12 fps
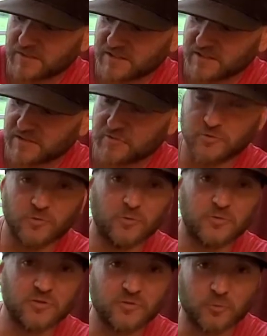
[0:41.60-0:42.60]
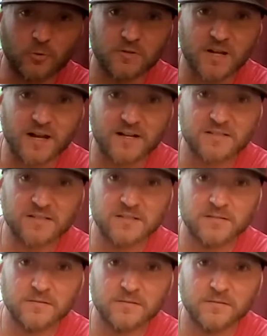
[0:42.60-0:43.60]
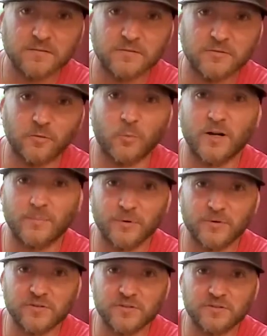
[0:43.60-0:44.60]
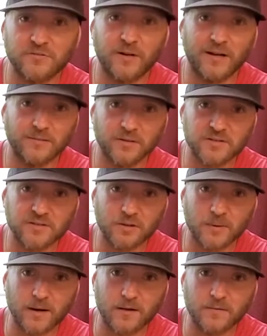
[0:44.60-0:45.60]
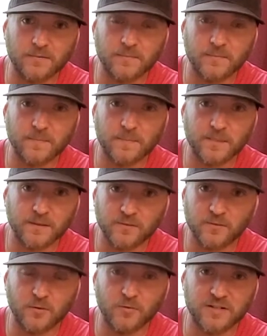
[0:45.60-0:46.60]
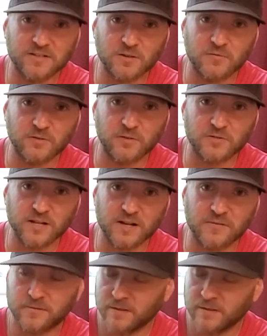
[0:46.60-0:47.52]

is you lose your door locks, your wipers, your headlights go out, all that stuff goes out.